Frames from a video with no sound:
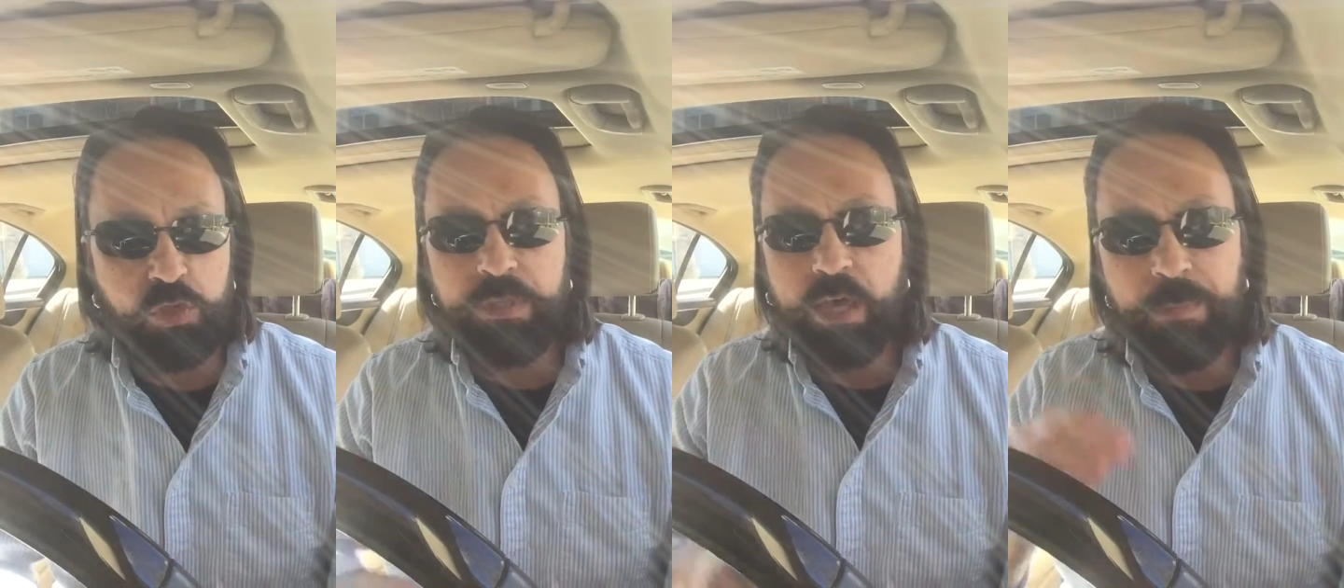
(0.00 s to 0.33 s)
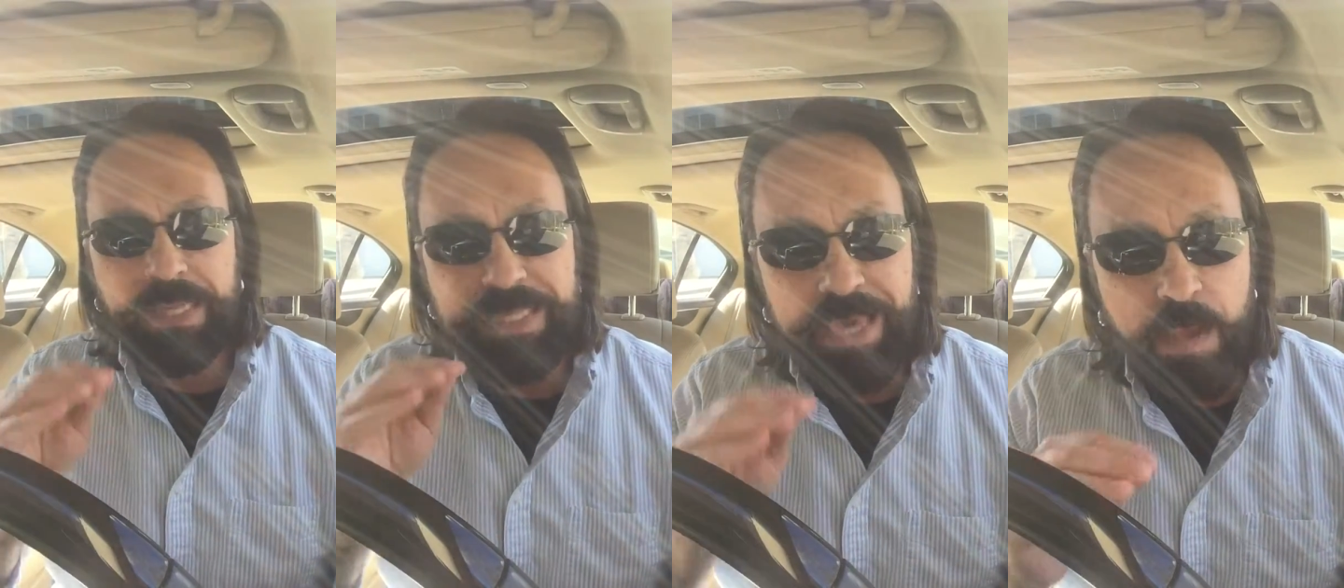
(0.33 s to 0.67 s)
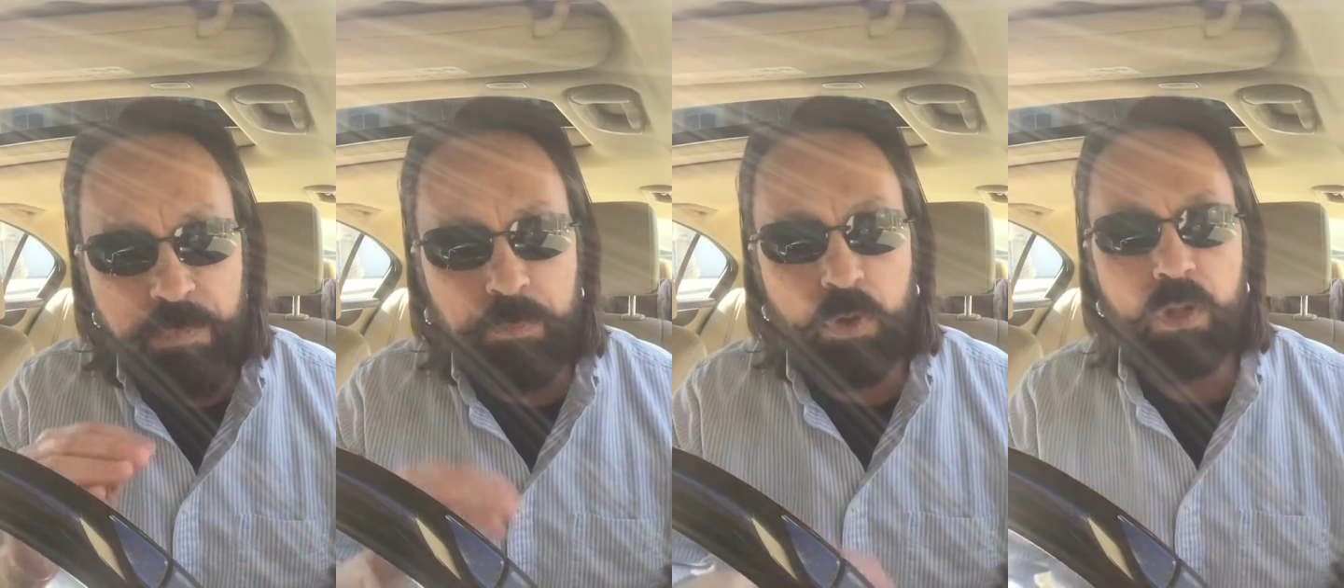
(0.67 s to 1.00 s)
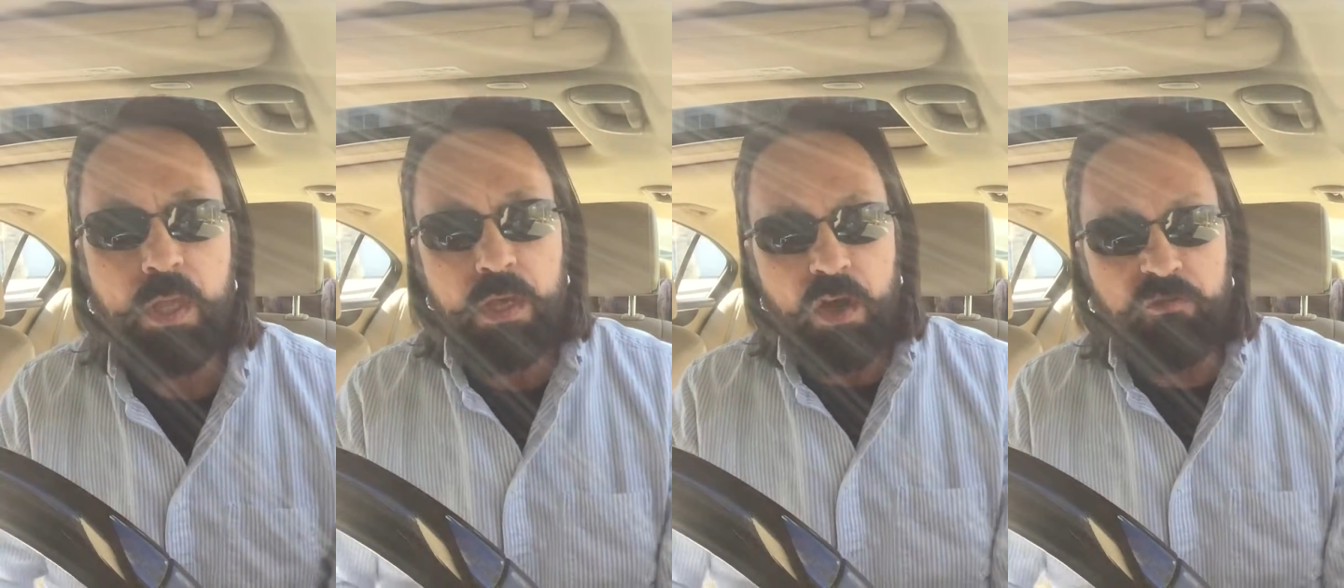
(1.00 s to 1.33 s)
You become
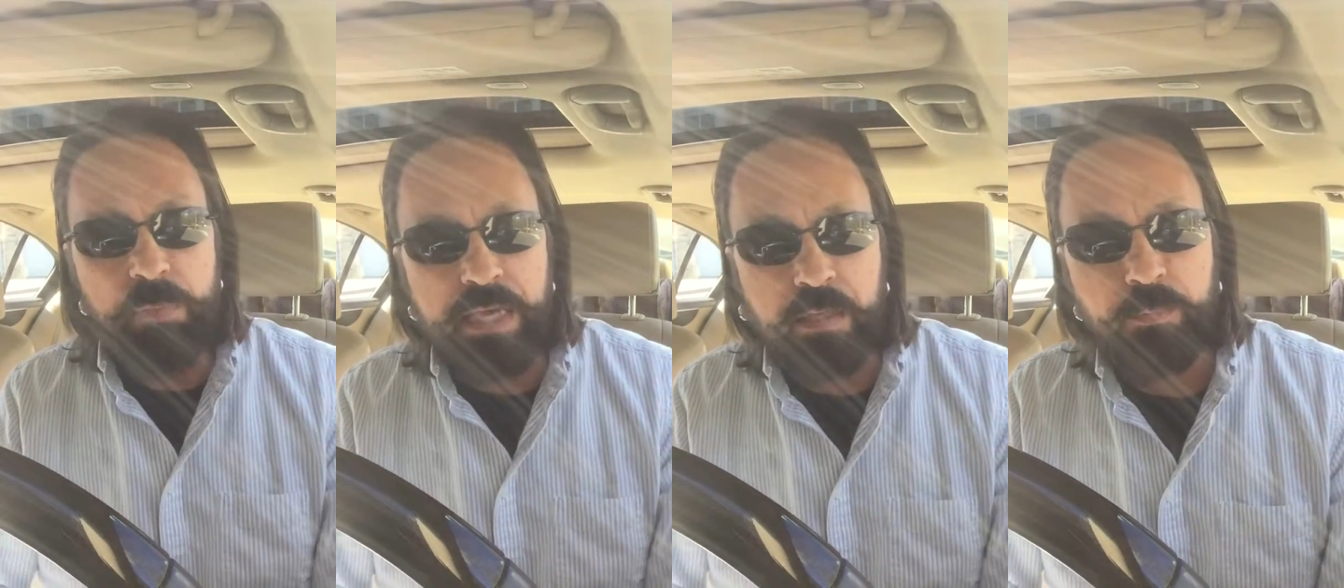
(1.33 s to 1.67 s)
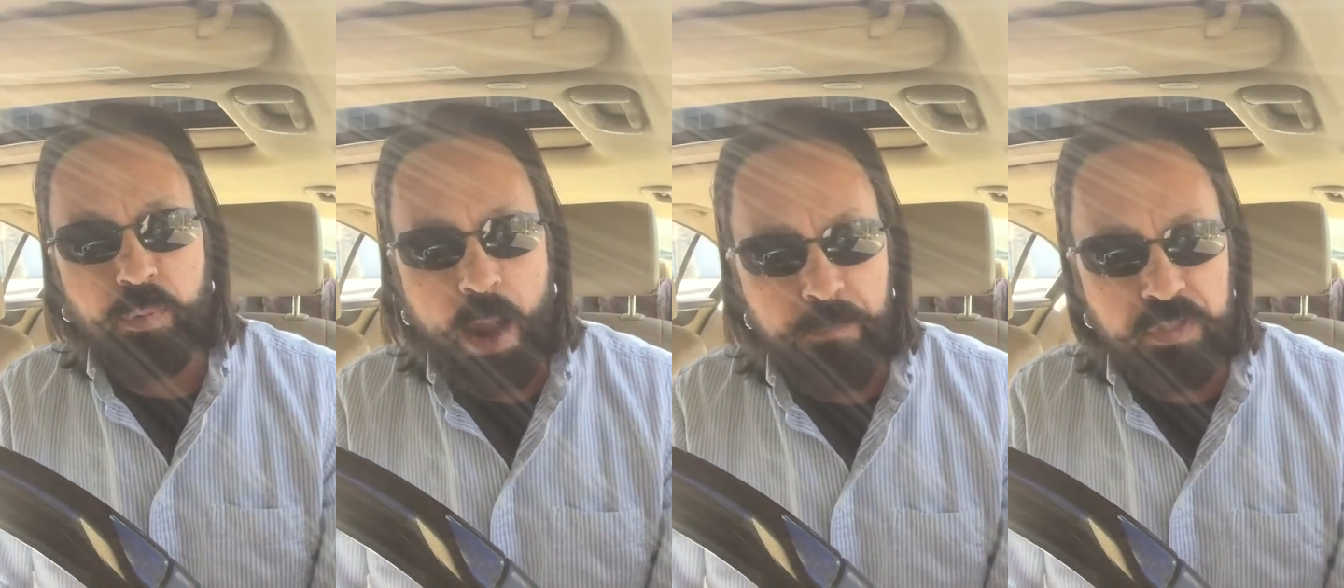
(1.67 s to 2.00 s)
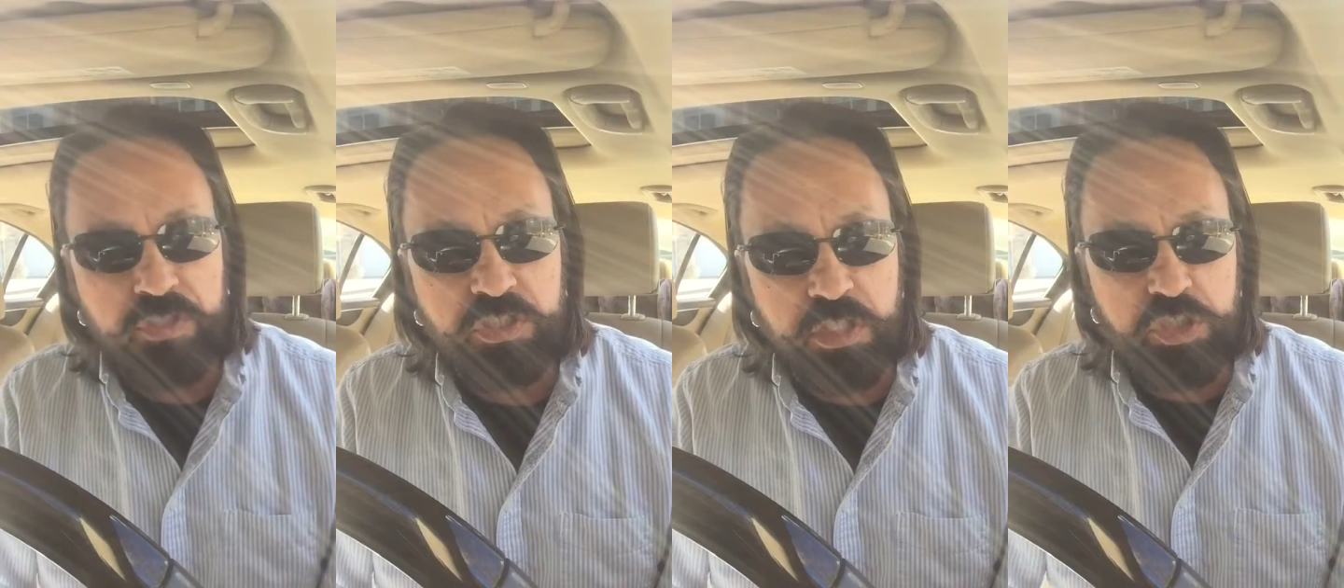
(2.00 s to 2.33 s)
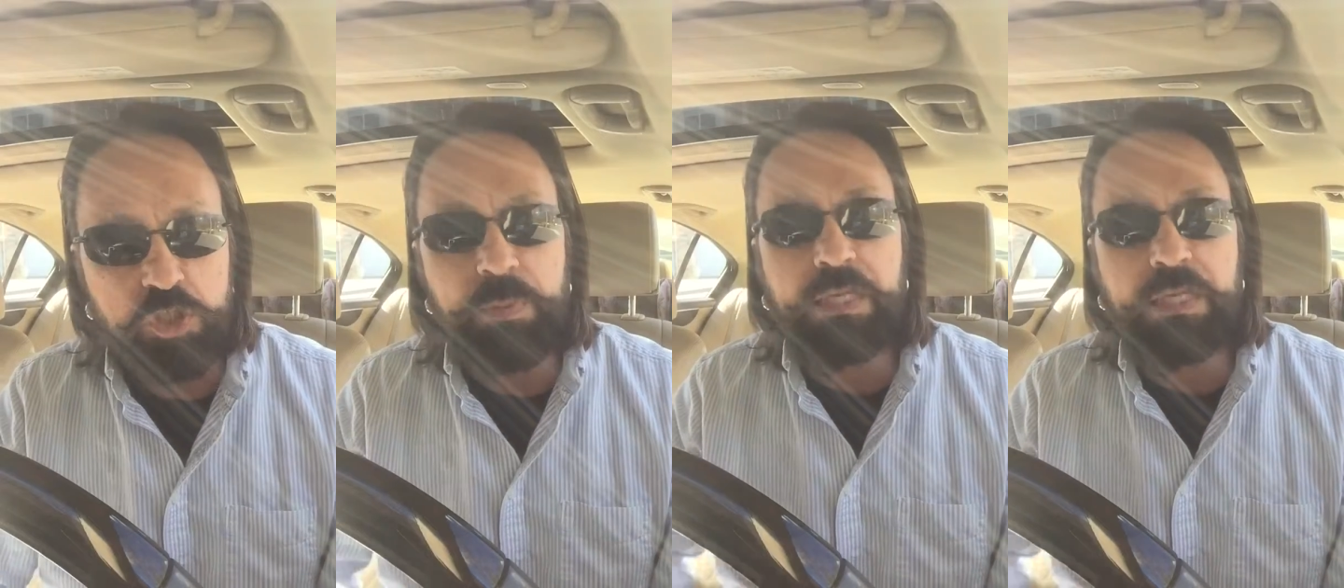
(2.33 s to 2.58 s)
incapable of making proper decisions